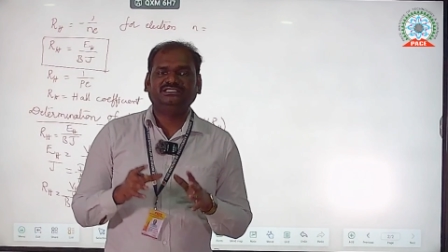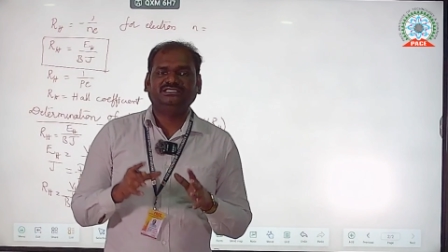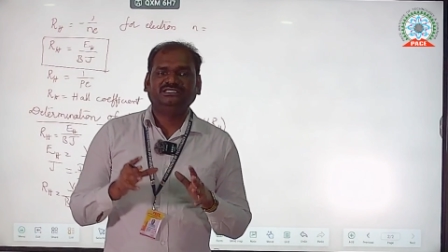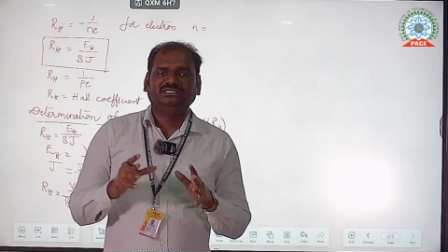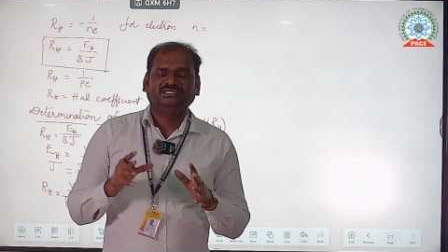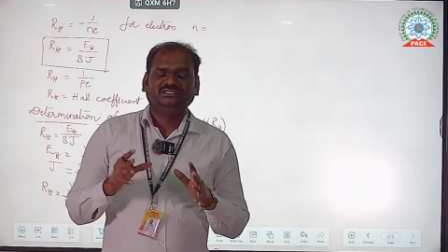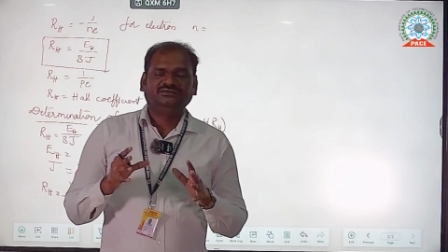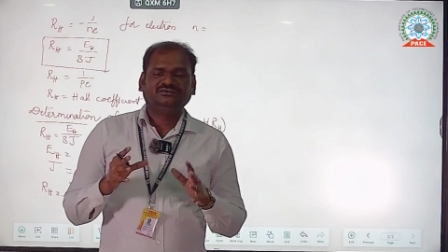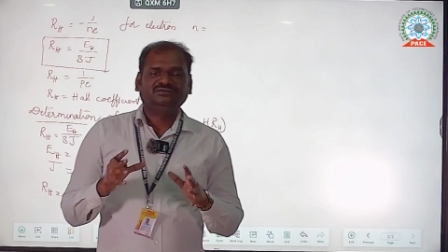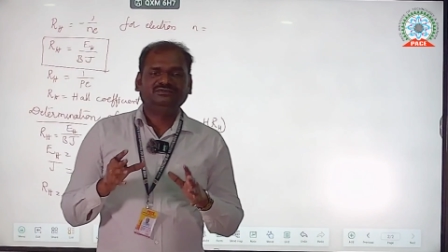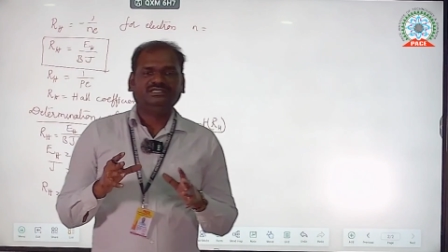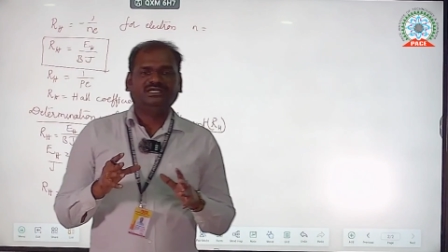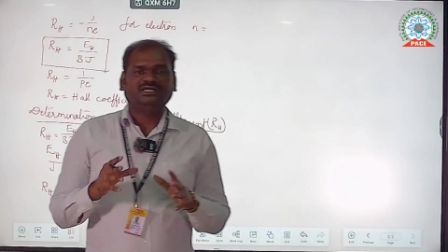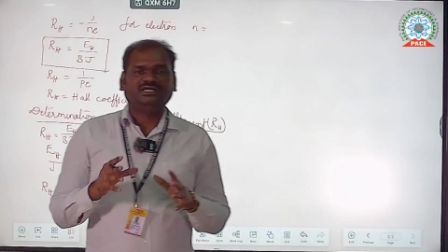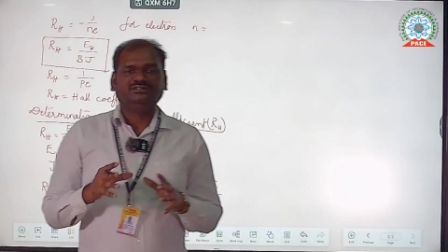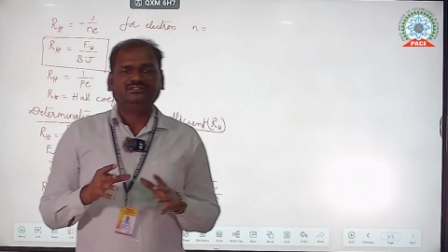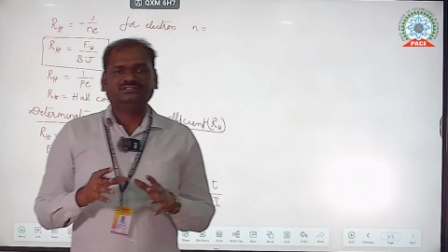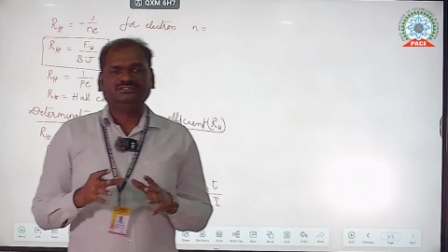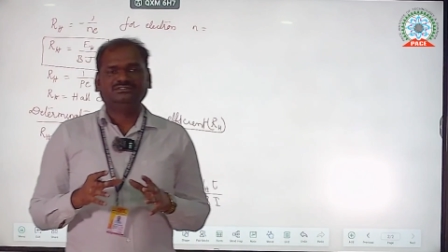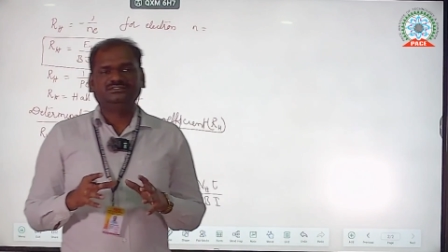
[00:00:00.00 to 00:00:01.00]
we have
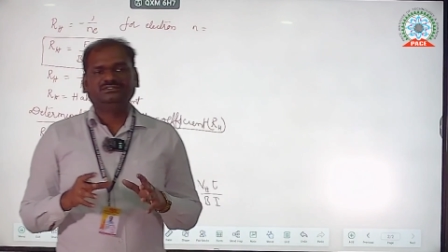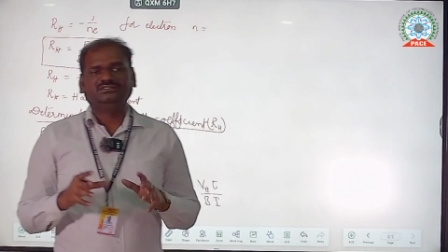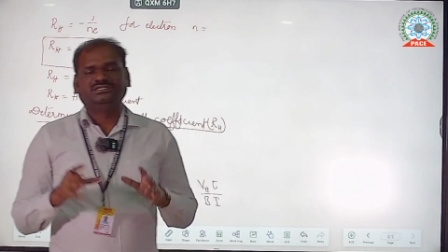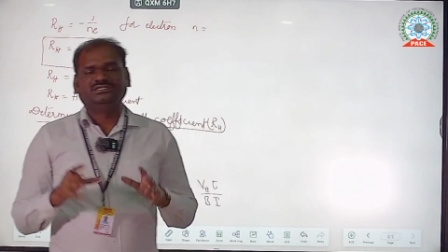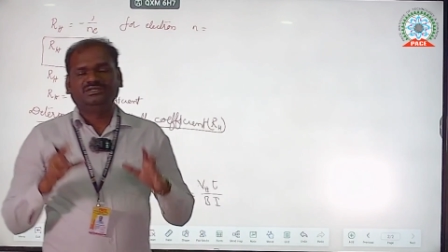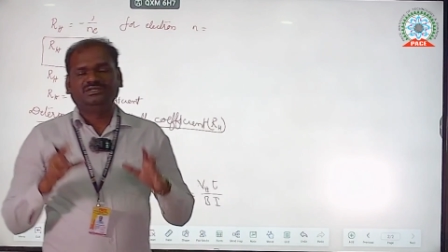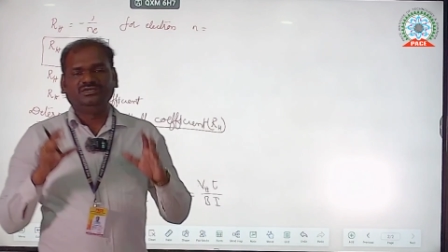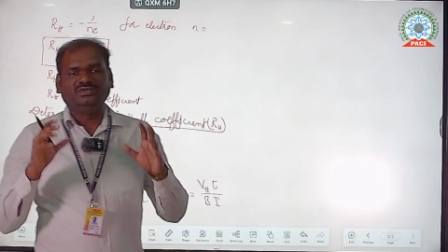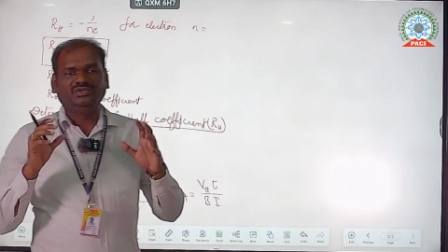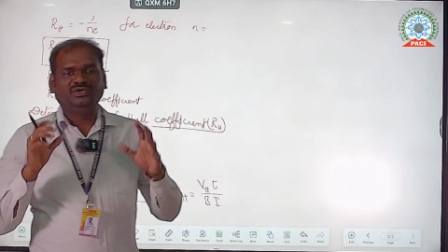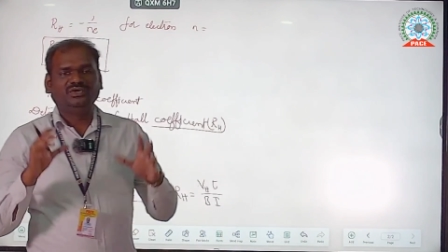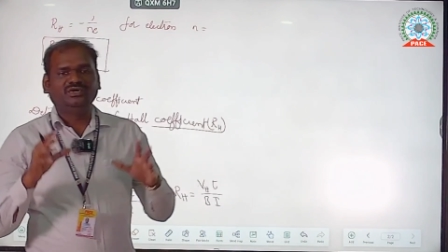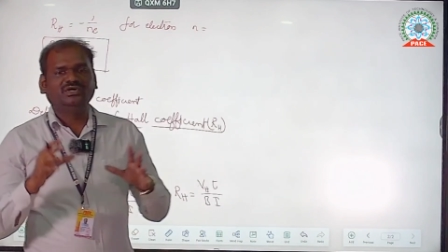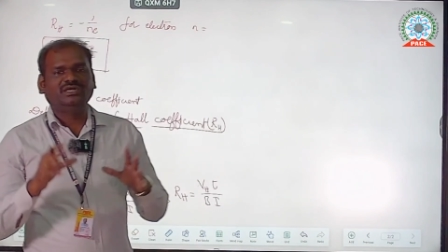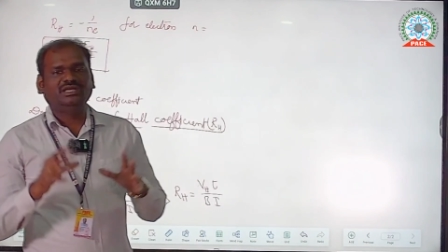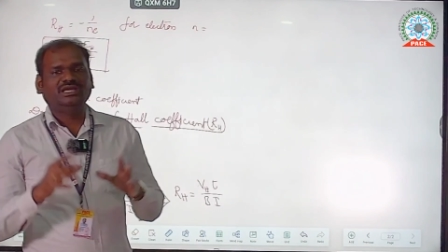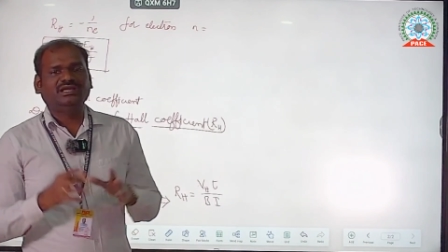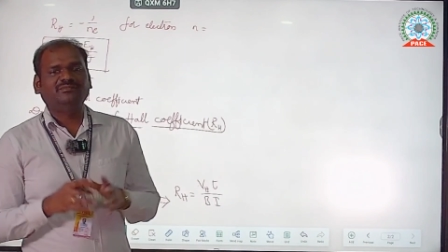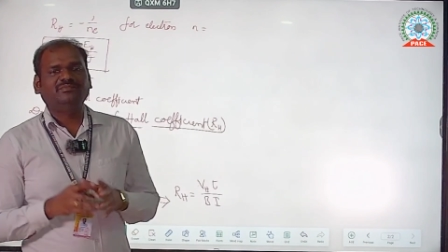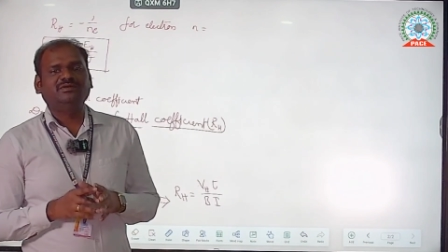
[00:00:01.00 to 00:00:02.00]
to know
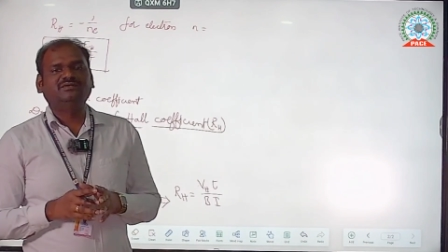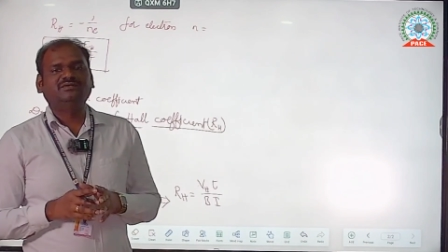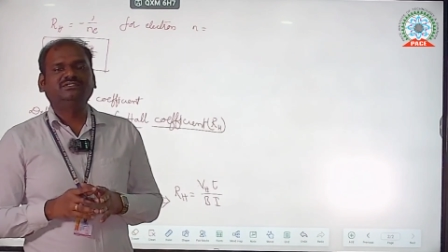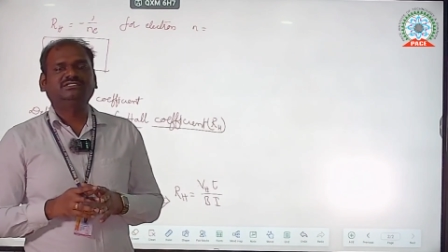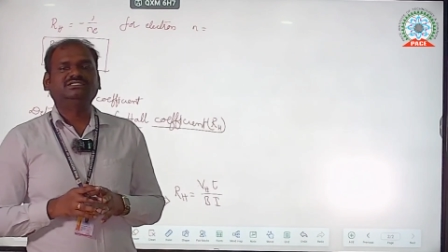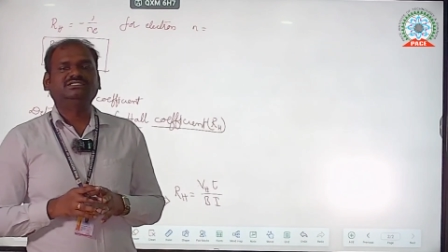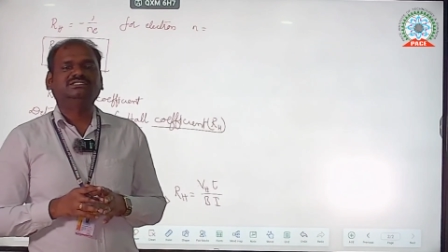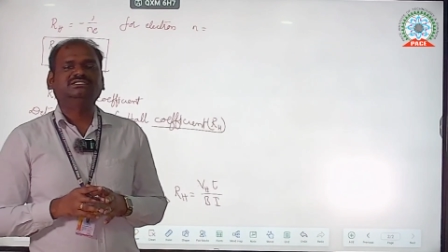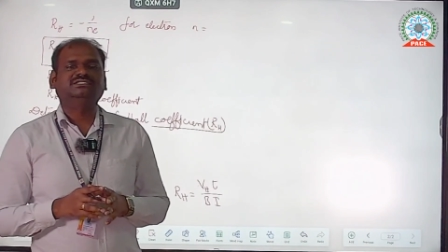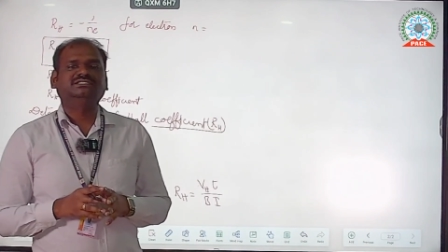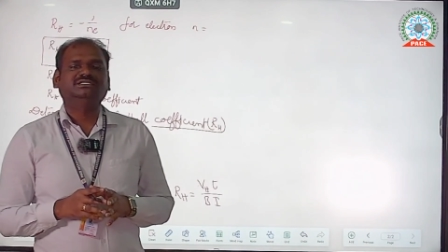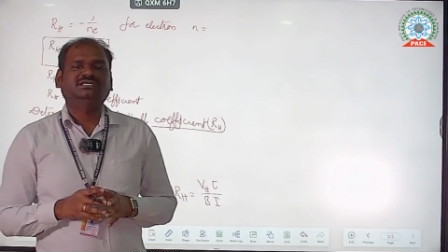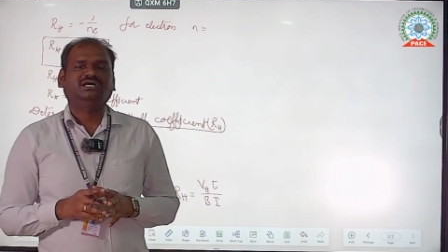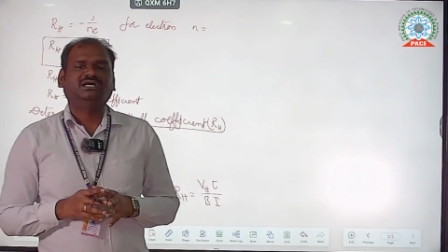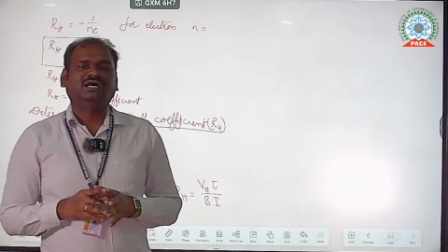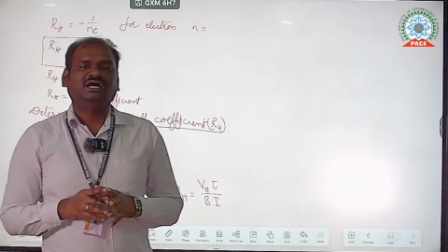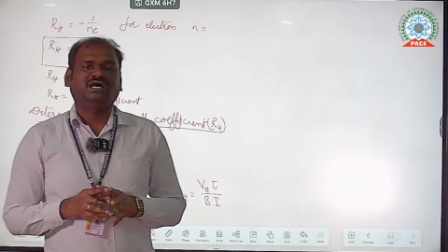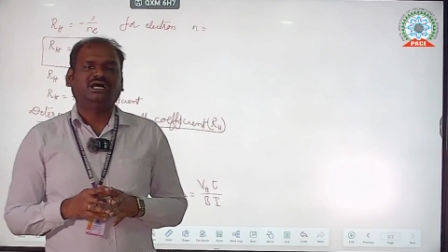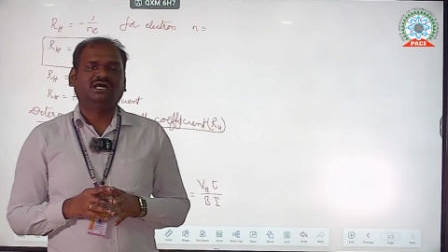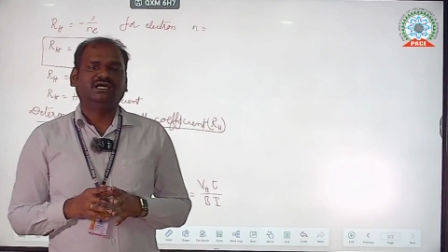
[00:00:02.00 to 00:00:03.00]
about
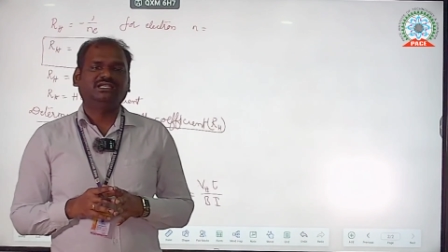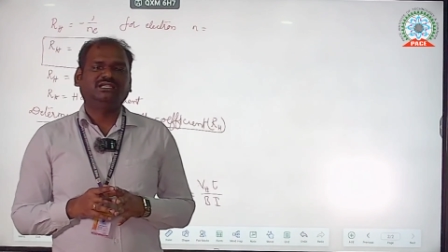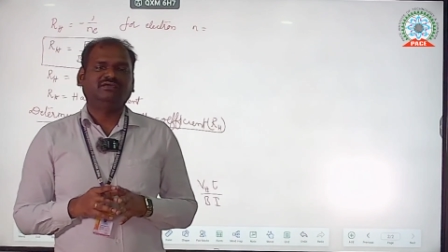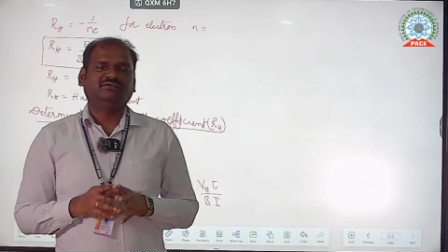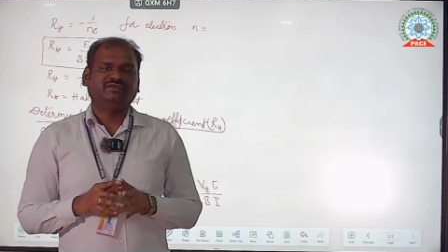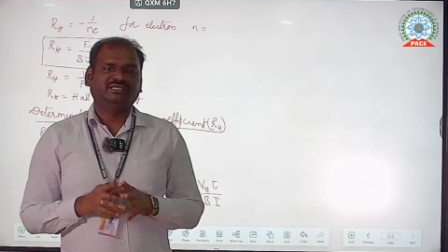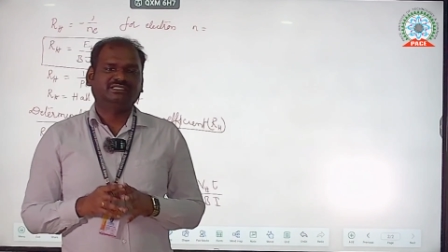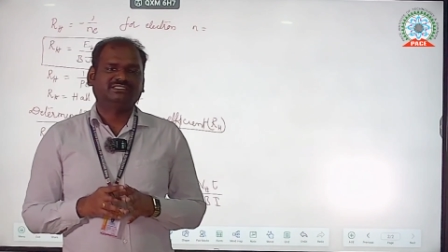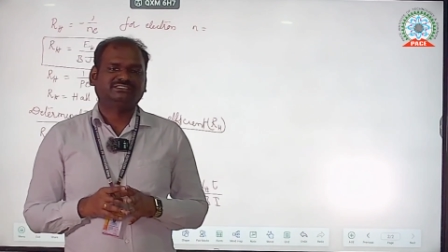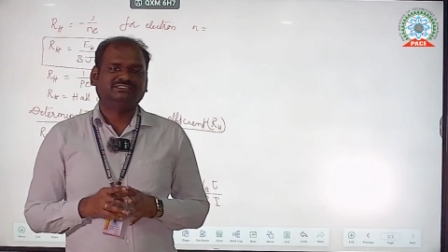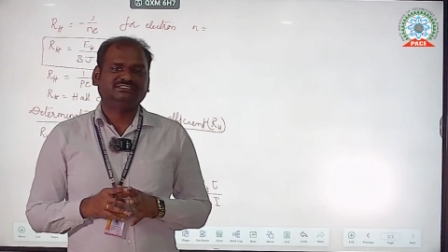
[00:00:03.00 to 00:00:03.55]
Hall effect?